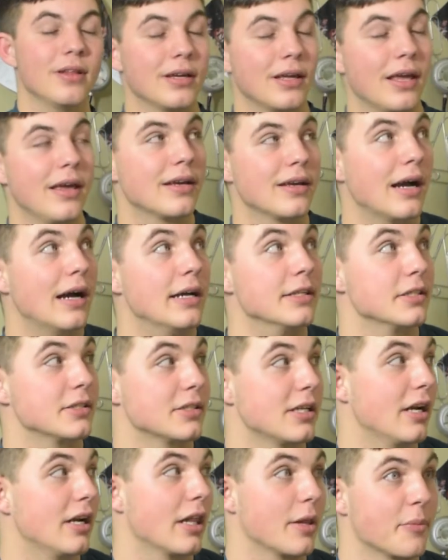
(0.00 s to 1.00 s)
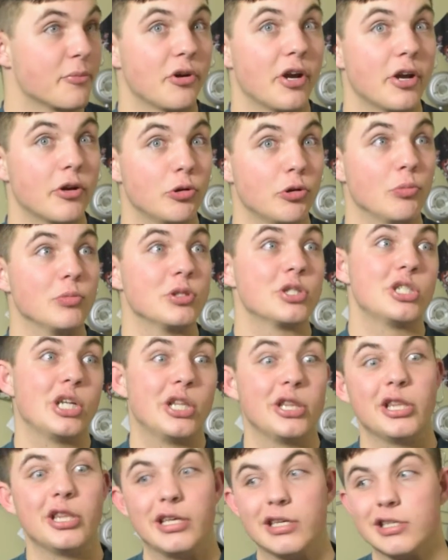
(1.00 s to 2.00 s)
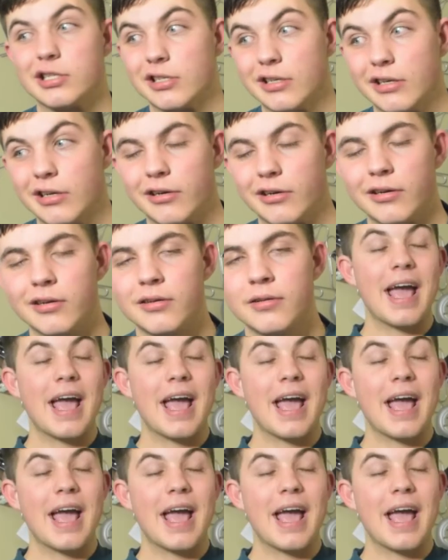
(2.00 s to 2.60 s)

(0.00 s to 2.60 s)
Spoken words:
Like, hey guys, let's get out of the break room. Cynthia's here.